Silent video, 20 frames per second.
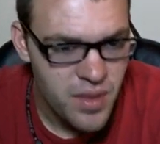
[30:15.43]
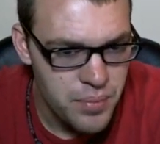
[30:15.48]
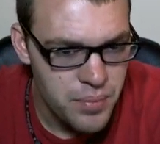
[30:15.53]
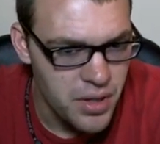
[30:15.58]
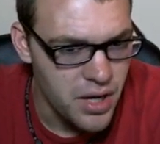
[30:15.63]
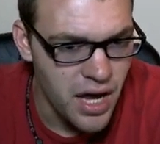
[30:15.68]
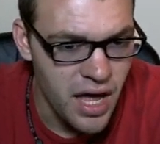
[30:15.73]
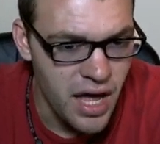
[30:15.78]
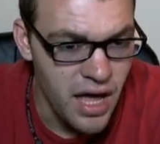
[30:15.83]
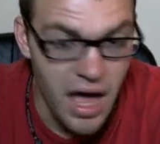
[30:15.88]

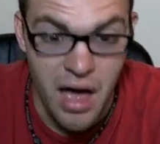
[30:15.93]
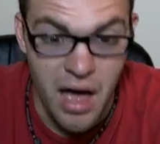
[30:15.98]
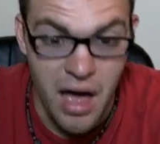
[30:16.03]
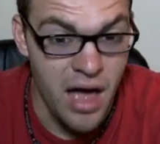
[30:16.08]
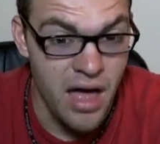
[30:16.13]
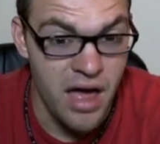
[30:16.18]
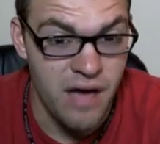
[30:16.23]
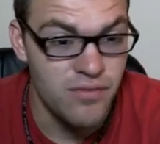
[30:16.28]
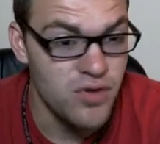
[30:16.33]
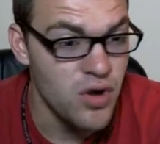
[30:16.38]
But
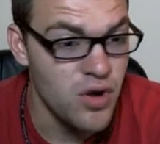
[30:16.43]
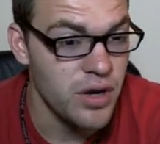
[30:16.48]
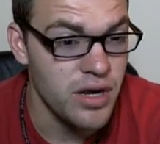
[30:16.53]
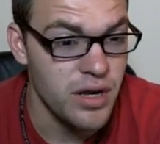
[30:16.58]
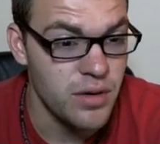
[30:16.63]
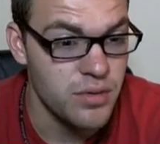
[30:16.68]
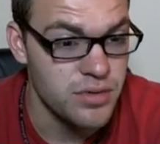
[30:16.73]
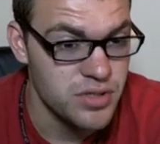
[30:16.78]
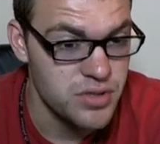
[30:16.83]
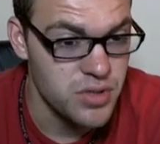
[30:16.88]
I have no
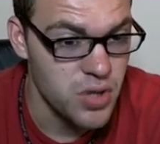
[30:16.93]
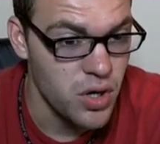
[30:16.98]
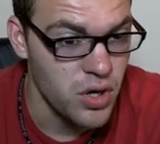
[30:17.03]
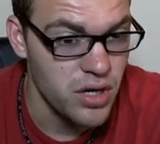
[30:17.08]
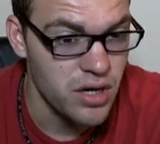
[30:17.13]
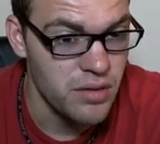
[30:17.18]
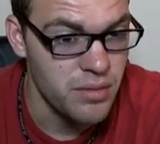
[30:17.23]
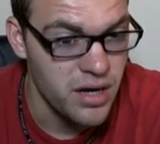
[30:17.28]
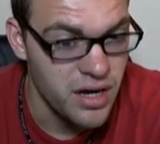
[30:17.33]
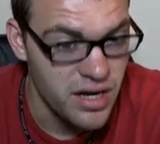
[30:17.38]
idea what you're
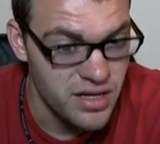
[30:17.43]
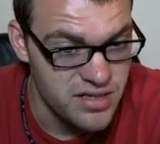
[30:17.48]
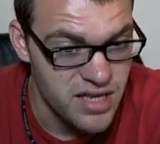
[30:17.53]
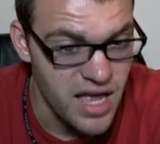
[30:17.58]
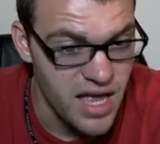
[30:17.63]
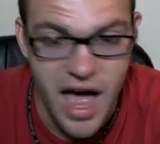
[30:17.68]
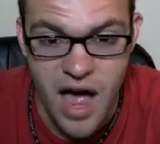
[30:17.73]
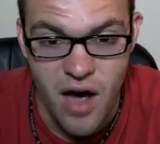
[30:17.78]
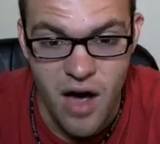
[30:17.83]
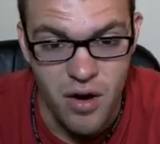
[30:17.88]
talking about as
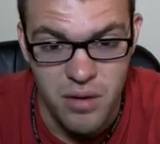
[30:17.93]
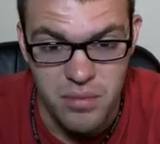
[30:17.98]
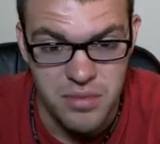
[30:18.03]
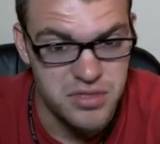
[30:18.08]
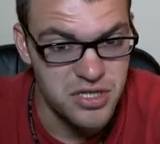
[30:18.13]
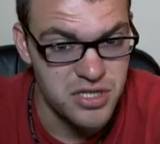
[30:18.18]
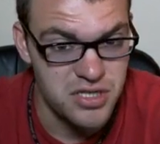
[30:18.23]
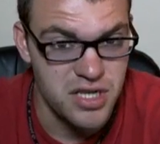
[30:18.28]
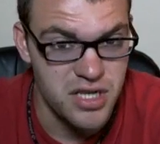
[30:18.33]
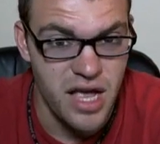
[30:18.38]
to how.
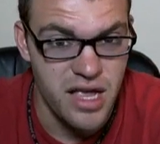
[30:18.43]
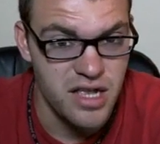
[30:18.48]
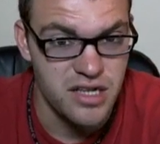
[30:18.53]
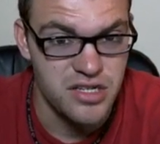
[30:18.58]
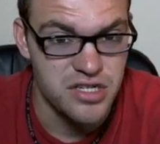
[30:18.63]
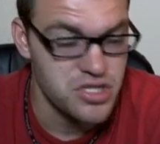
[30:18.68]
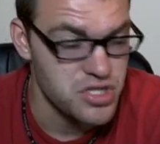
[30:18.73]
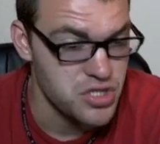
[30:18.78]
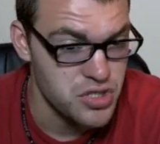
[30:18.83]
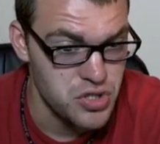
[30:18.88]
I
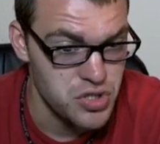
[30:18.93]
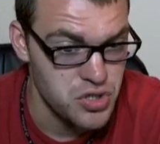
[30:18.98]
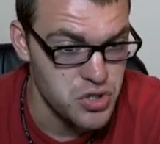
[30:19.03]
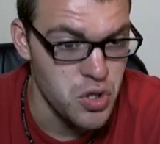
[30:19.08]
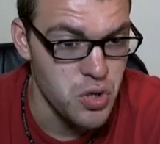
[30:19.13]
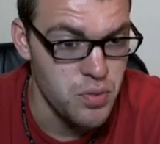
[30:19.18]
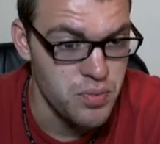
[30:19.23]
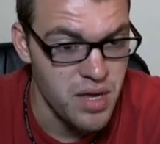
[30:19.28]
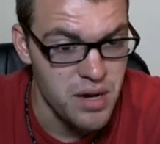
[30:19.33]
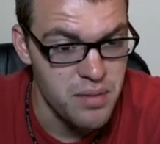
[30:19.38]
can just
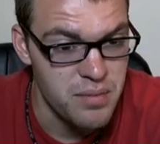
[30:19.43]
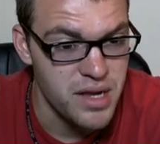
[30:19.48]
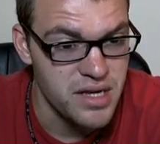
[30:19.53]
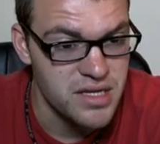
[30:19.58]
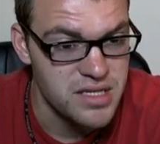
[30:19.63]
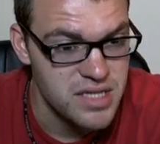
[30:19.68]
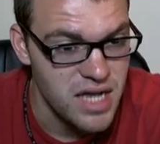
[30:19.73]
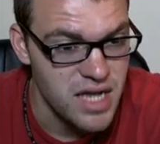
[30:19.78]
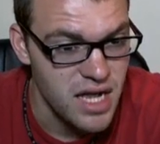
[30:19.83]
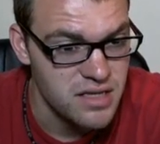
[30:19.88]
assume that it
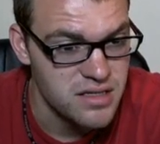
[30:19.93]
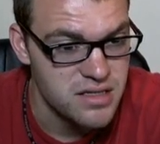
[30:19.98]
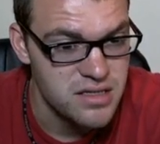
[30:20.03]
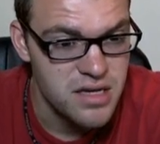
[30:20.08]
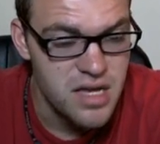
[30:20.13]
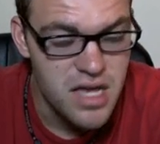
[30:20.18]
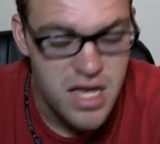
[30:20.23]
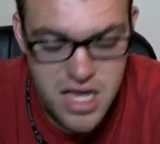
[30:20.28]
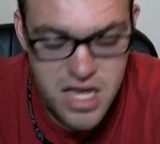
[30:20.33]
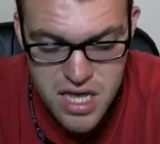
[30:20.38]
makes
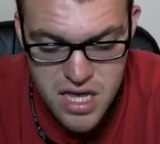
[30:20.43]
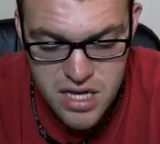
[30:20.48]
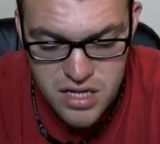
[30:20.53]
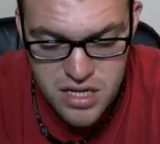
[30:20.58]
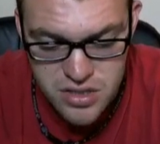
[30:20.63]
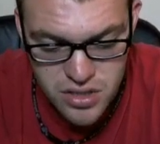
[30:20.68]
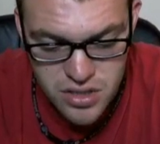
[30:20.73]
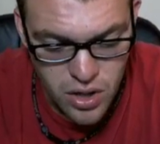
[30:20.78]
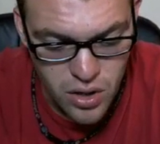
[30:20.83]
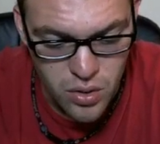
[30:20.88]
sense.
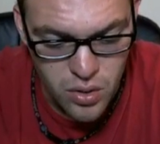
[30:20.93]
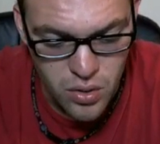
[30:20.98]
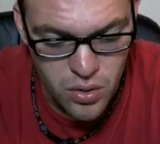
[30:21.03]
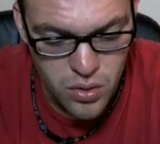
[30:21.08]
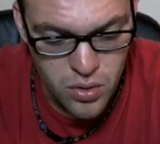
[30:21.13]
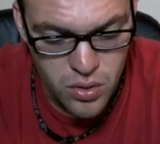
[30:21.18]
So